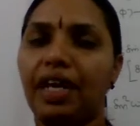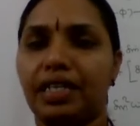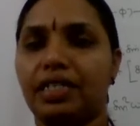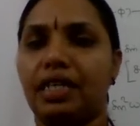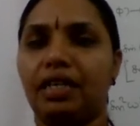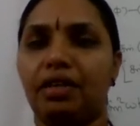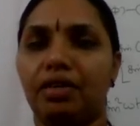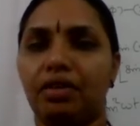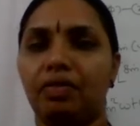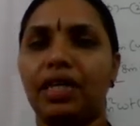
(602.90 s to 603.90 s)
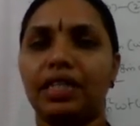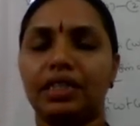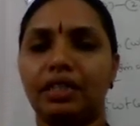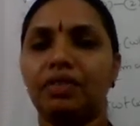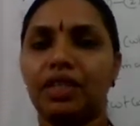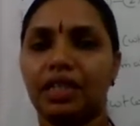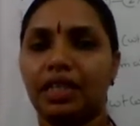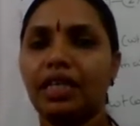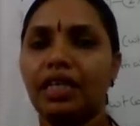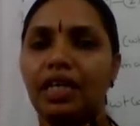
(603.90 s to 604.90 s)
AC. What is the work
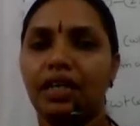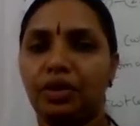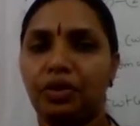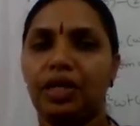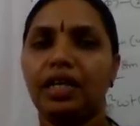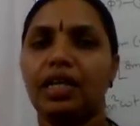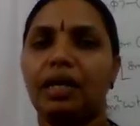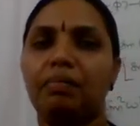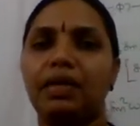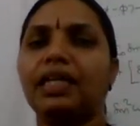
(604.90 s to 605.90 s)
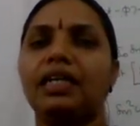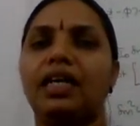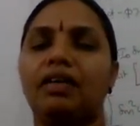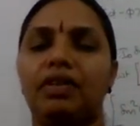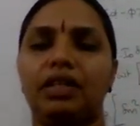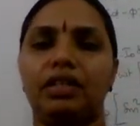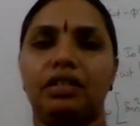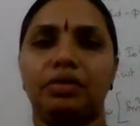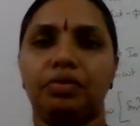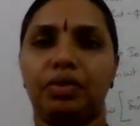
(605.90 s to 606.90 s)
done during complete
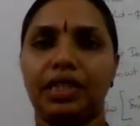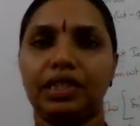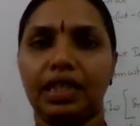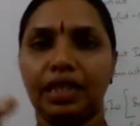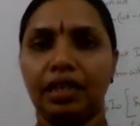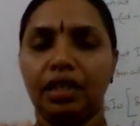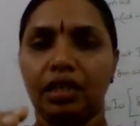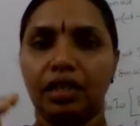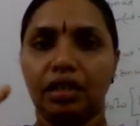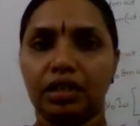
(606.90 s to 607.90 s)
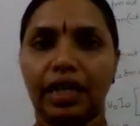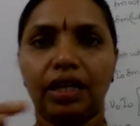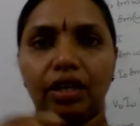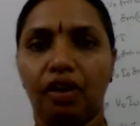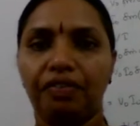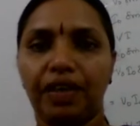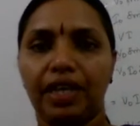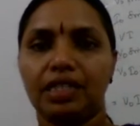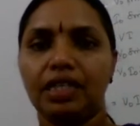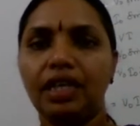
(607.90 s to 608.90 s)
what is a cycle of
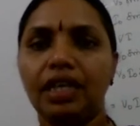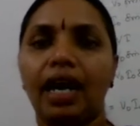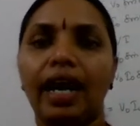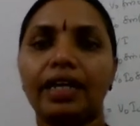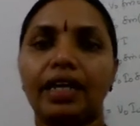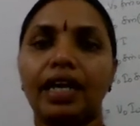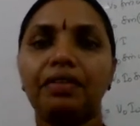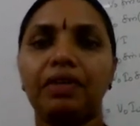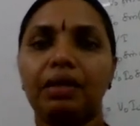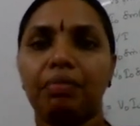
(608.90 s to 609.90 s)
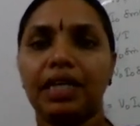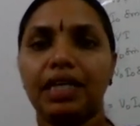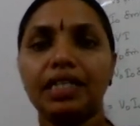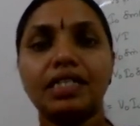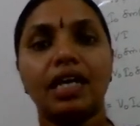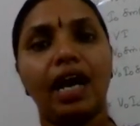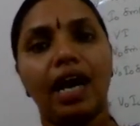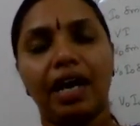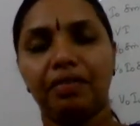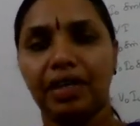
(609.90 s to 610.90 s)
AC, and that will be its
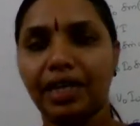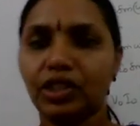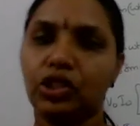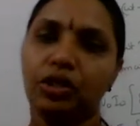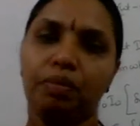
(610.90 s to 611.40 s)
average